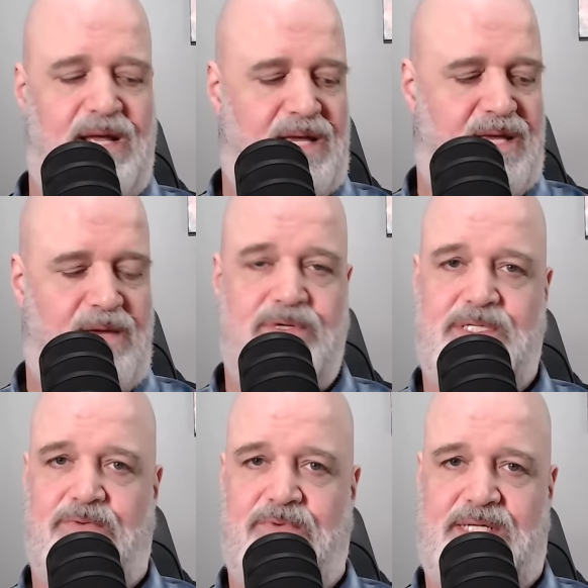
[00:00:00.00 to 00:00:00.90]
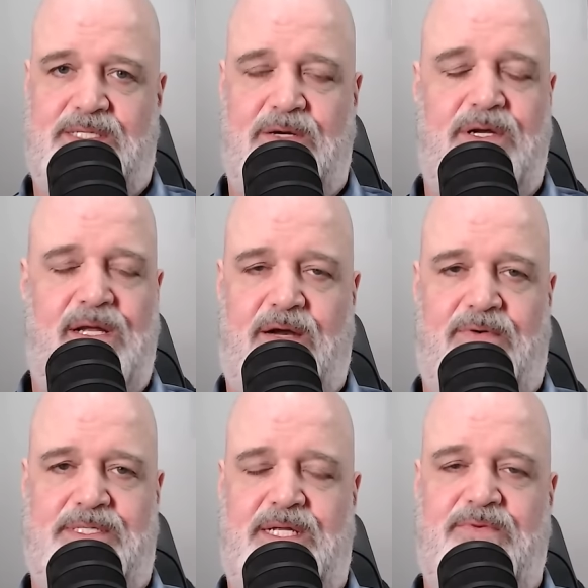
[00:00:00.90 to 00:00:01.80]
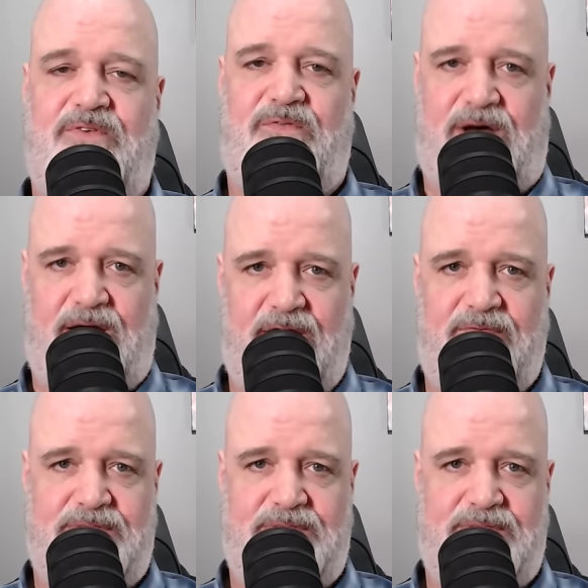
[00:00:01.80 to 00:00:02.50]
He was arrested, or he not arrested, he was fired